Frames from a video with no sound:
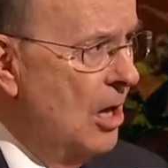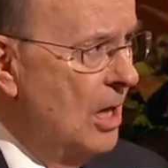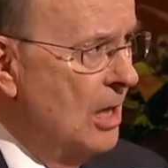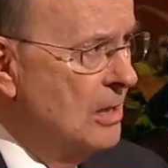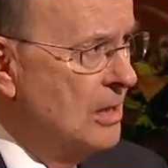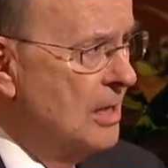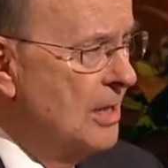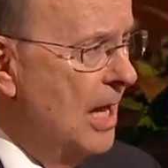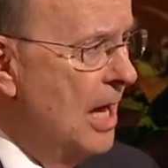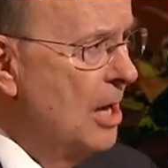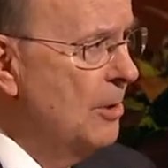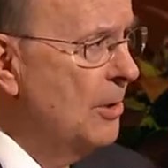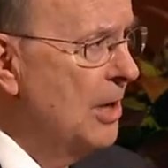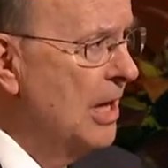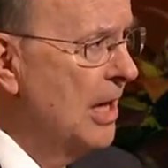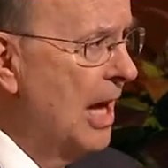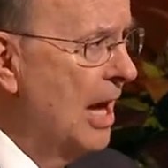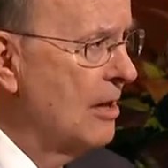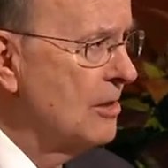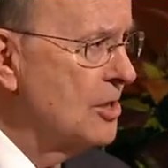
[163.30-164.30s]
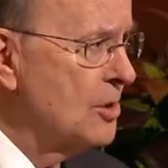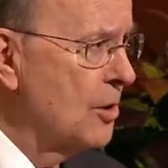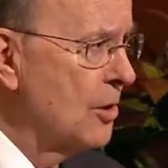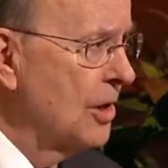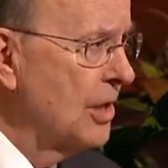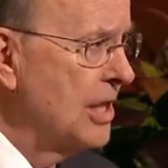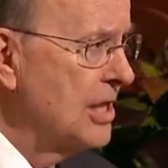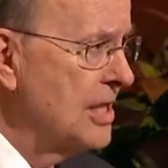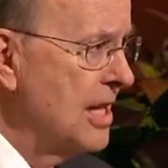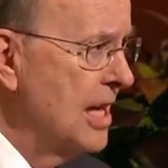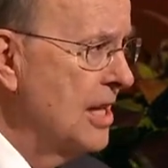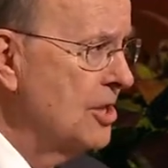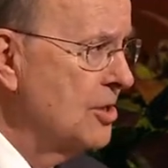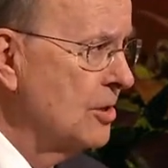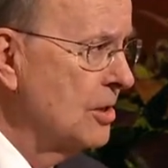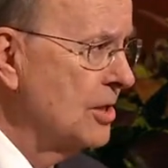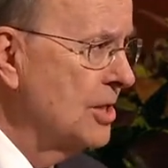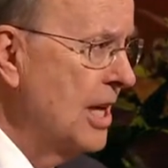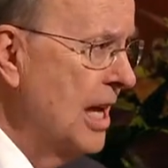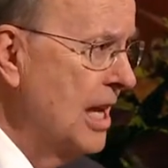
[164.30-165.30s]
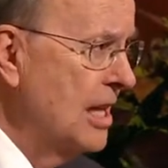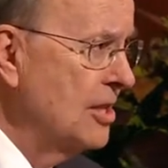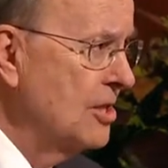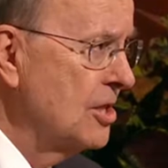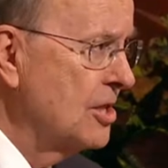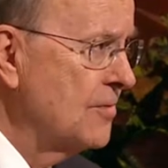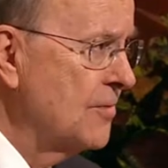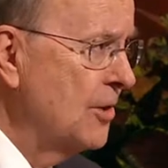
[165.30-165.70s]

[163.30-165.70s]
Today, we announce organizational changes